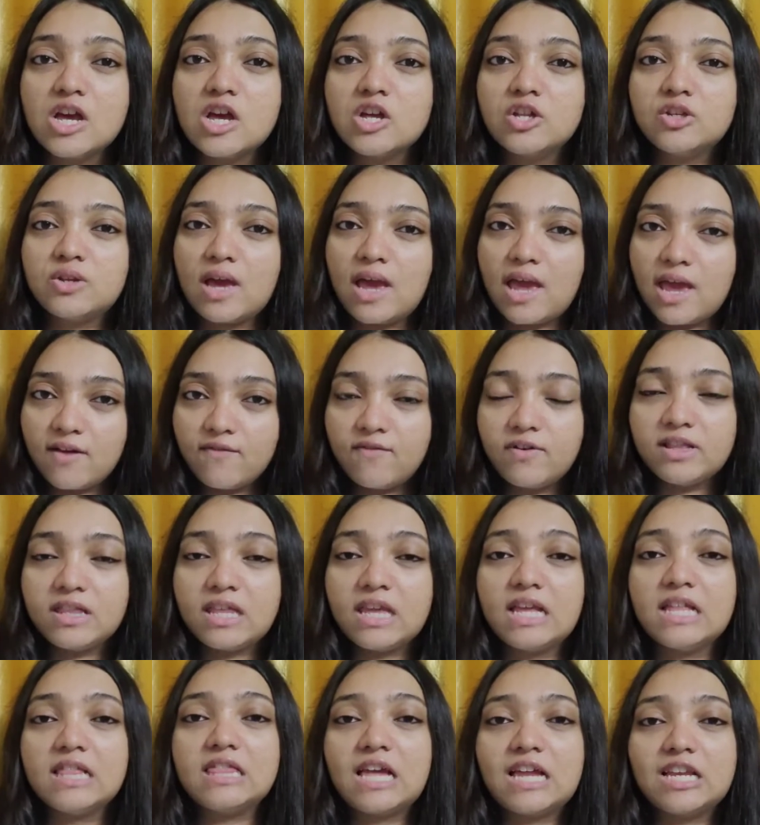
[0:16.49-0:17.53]
So
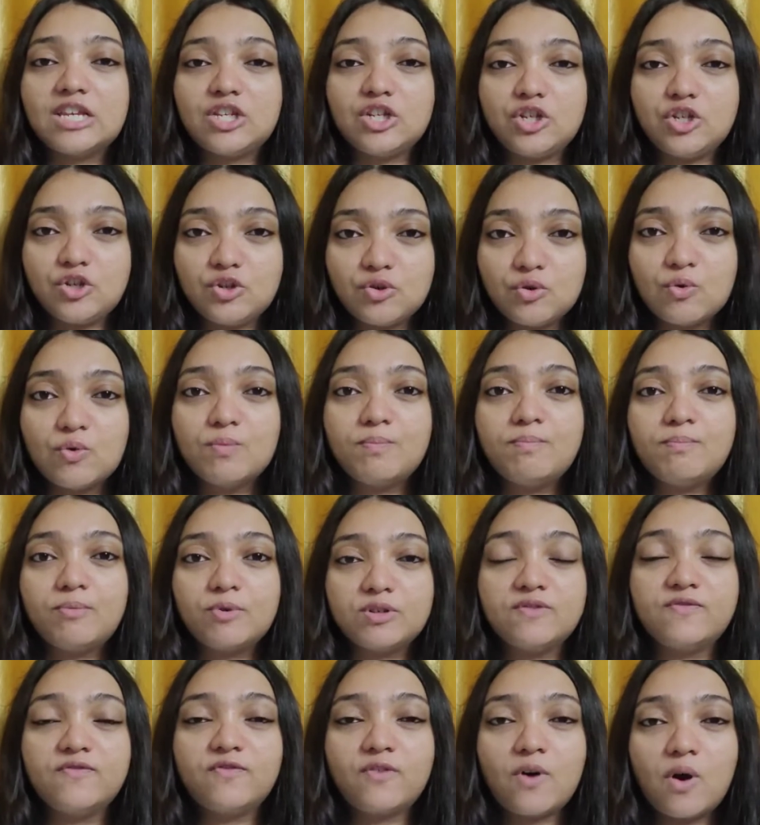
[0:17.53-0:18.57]
everything that you put
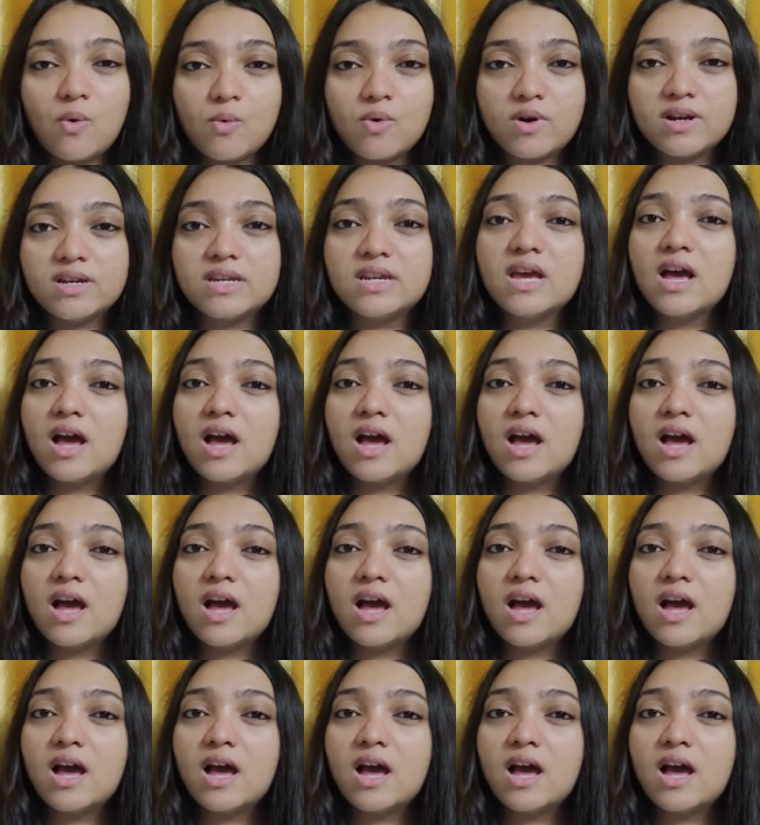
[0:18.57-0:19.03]
forward